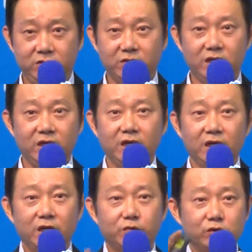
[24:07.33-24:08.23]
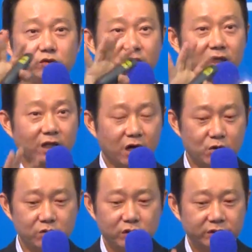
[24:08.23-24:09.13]
Okay? If you look at
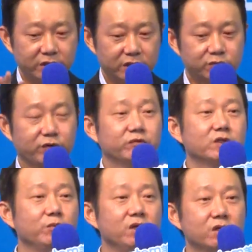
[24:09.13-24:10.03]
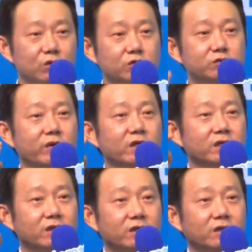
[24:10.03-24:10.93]
now, this 50 million looks
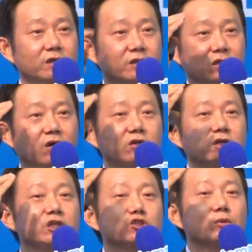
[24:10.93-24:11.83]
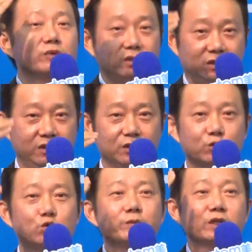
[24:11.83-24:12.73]
very unreachable,
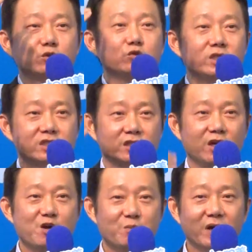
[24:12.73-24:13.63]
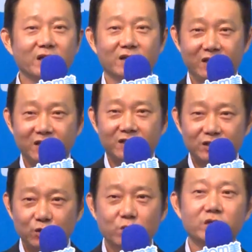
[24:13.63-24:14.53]
too big to reach. But
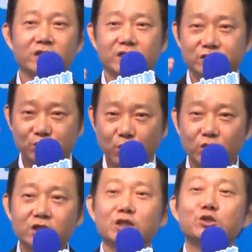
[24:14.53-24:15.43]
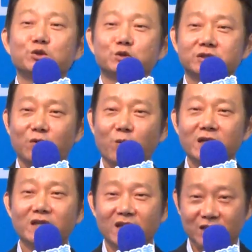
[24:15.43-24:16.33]
don't worry, you continue.
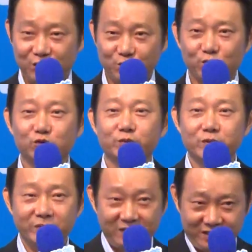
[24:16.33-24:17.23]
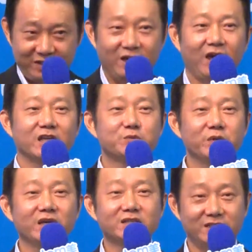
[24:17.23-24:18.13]
One day, your group will be as
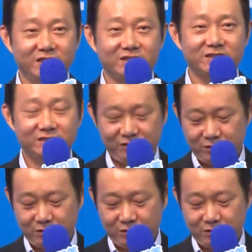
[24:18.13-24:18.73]
big as this.